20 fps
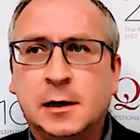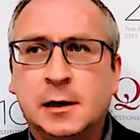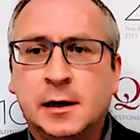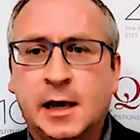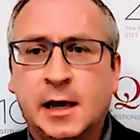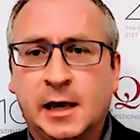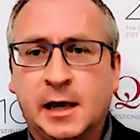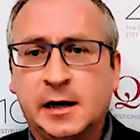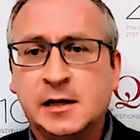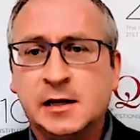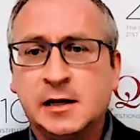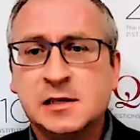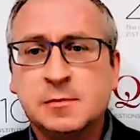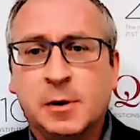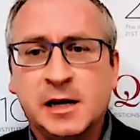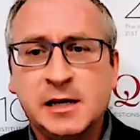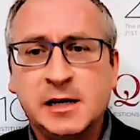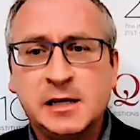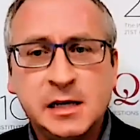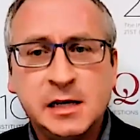Canada is
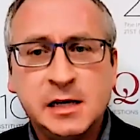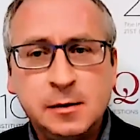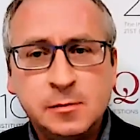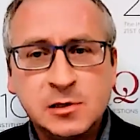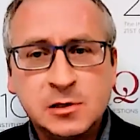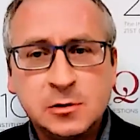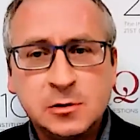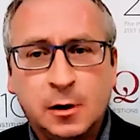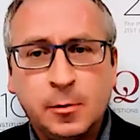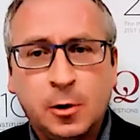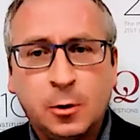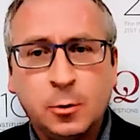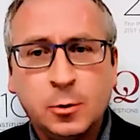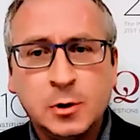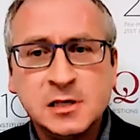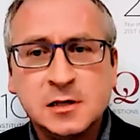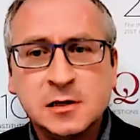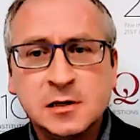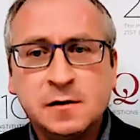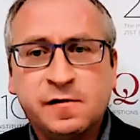my team, so I'm
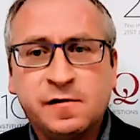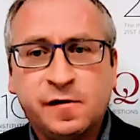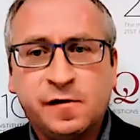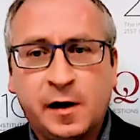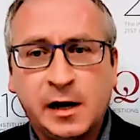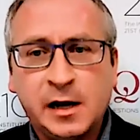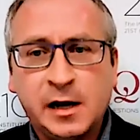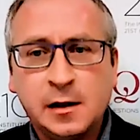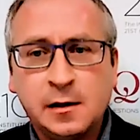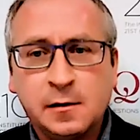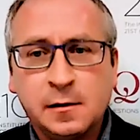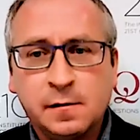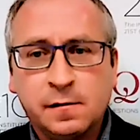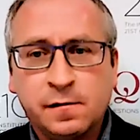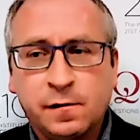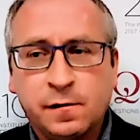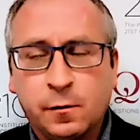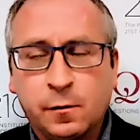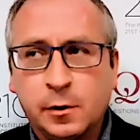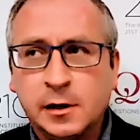always fighting
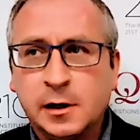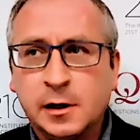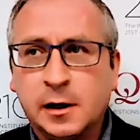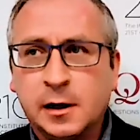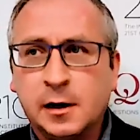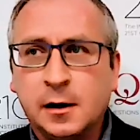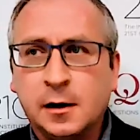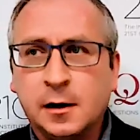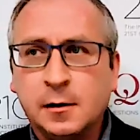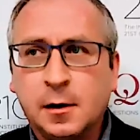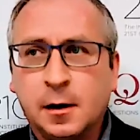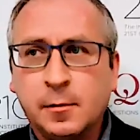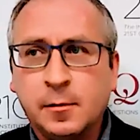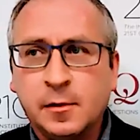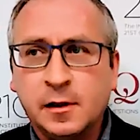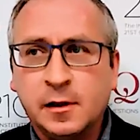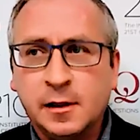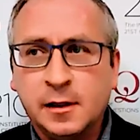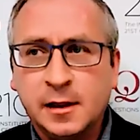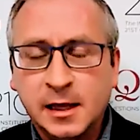for it and I, am
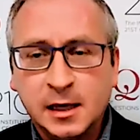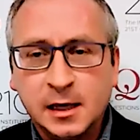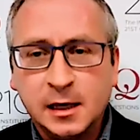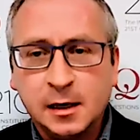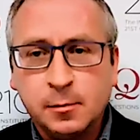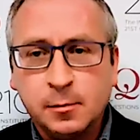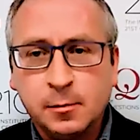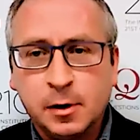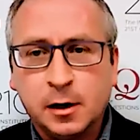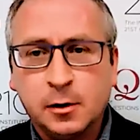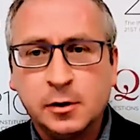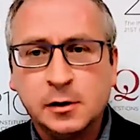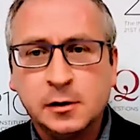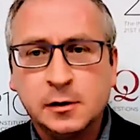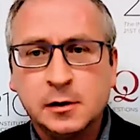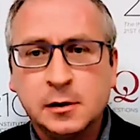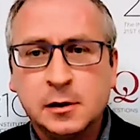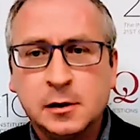thinking about it.